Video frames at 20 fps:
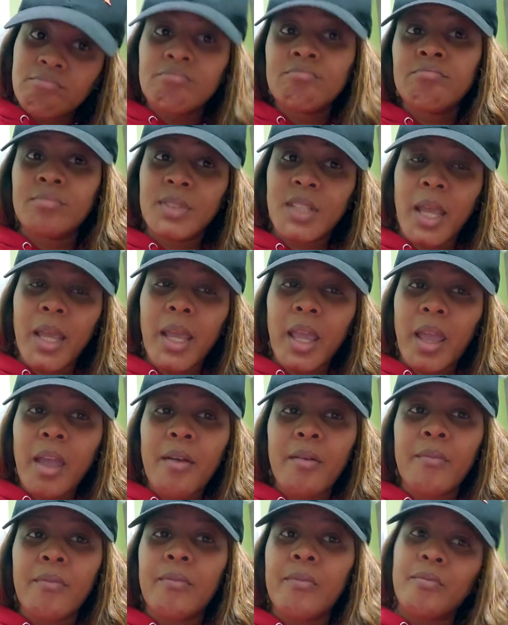Take
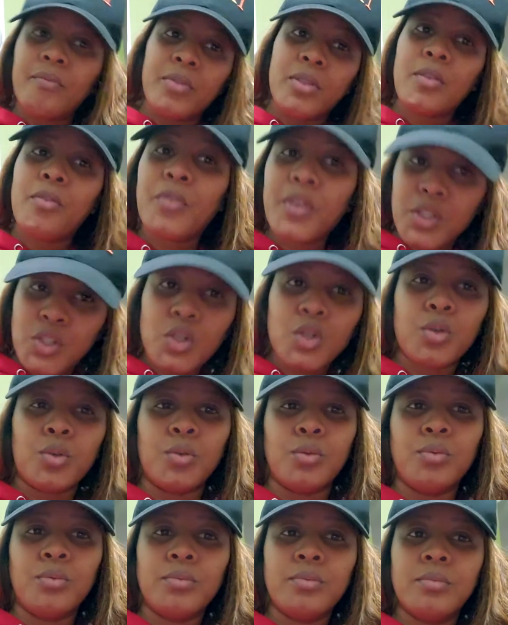care of the
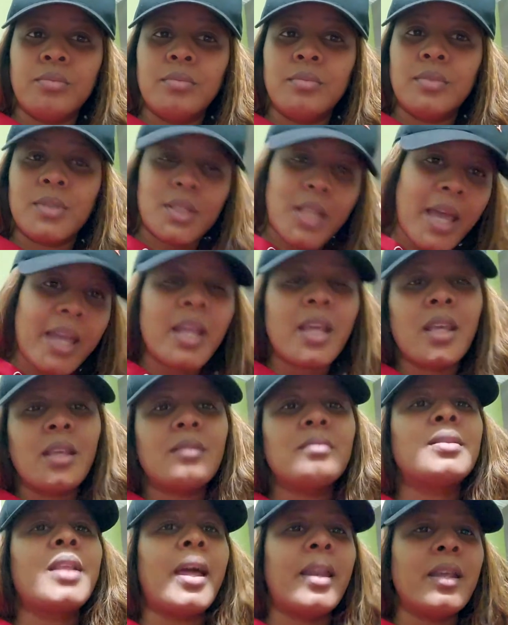physical that
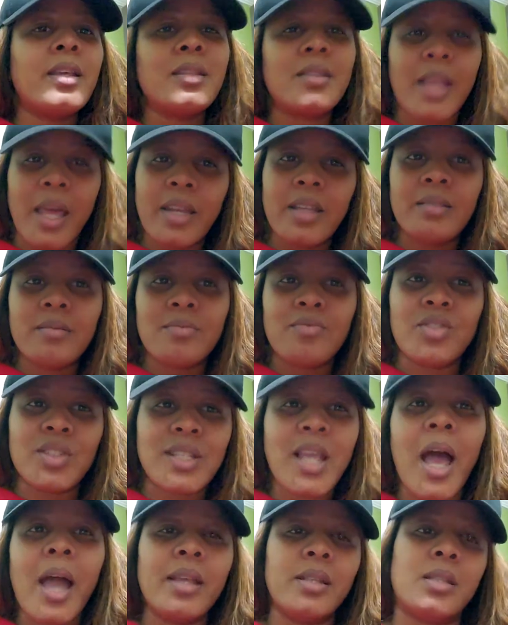it
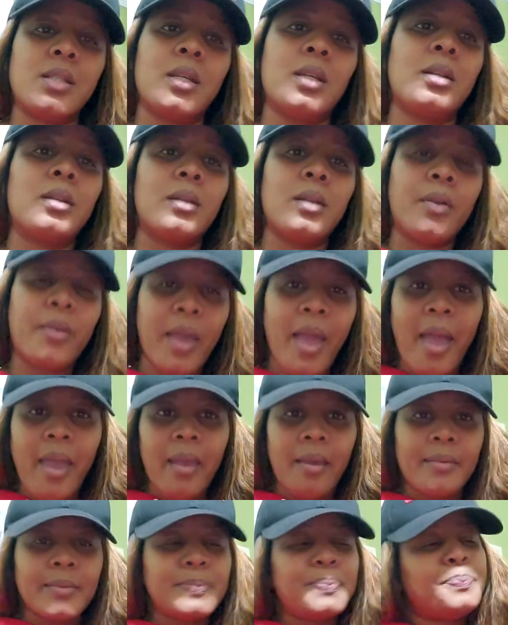resides in, okay?
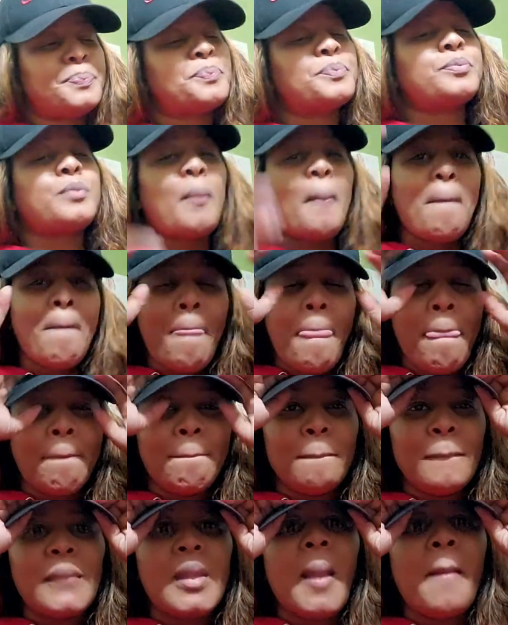
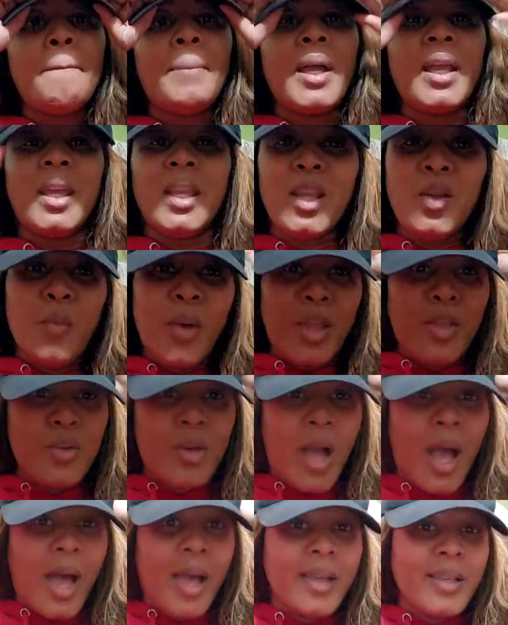But anyway, you
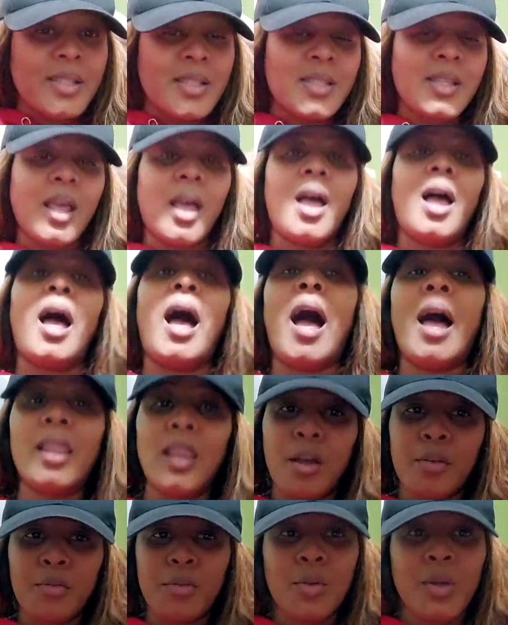guys, I
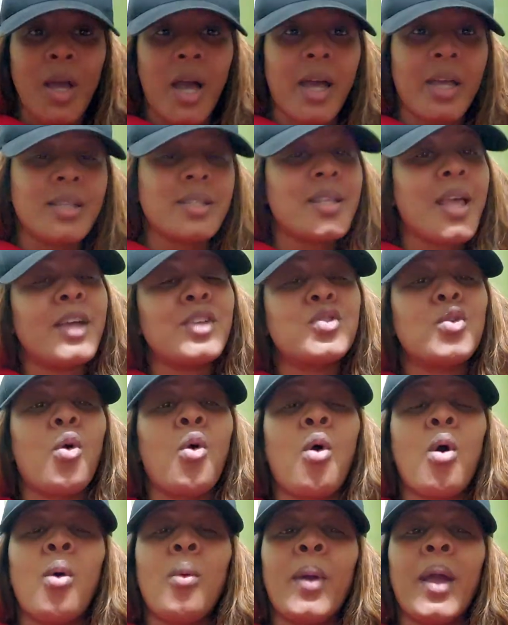love you guys as
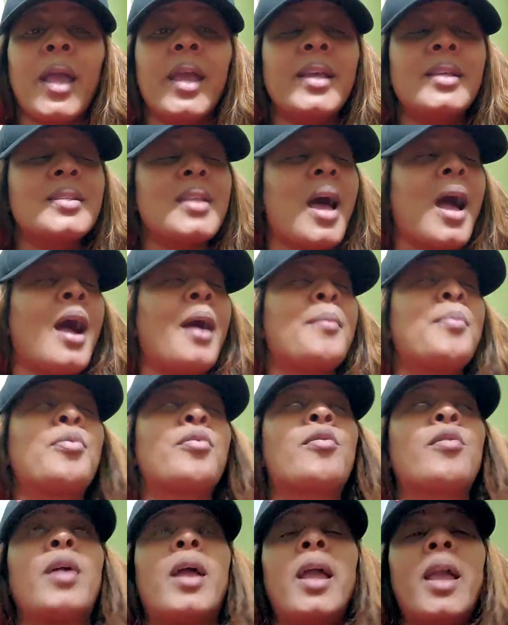always. I
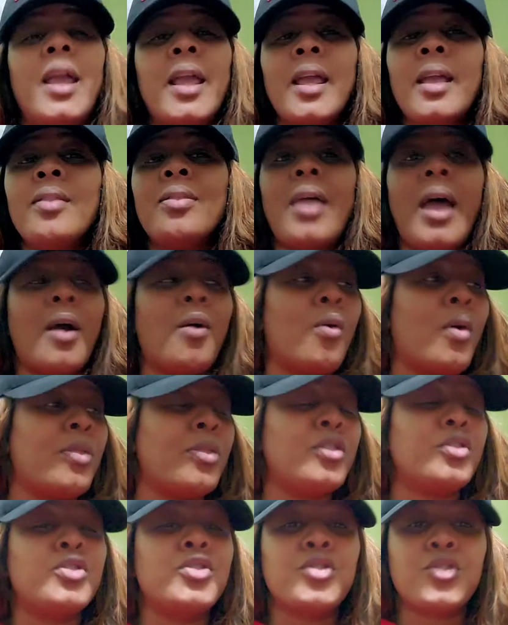pray that
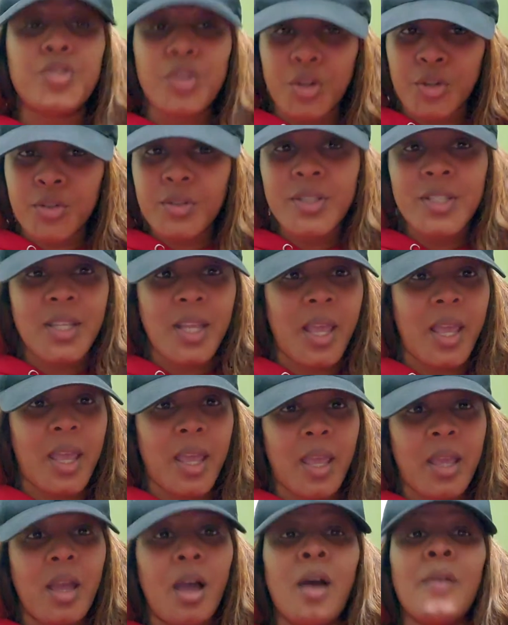on this third
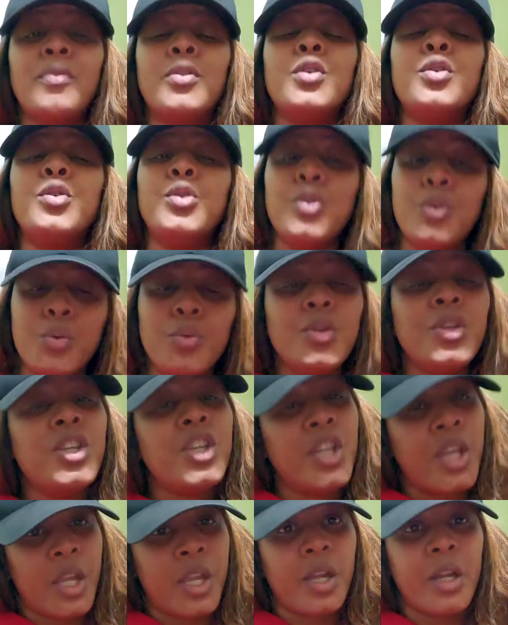day of the new
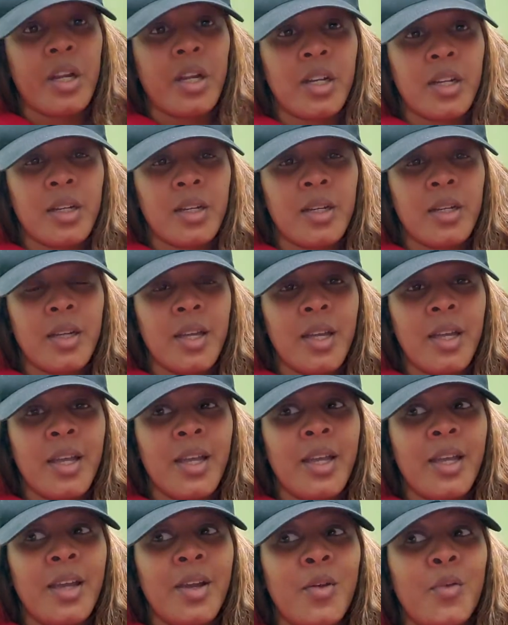year,
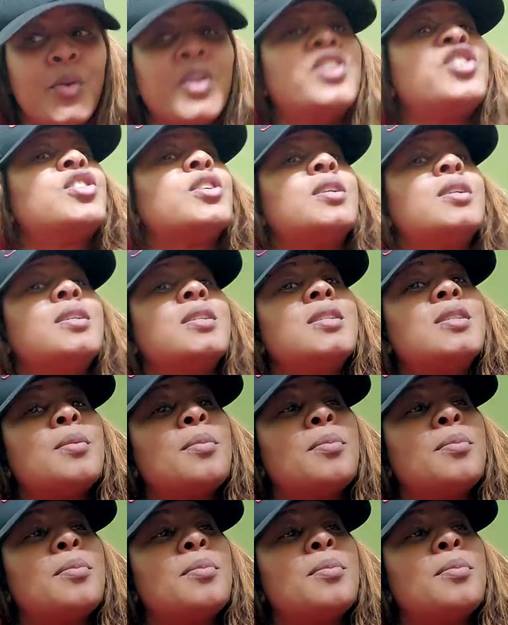which is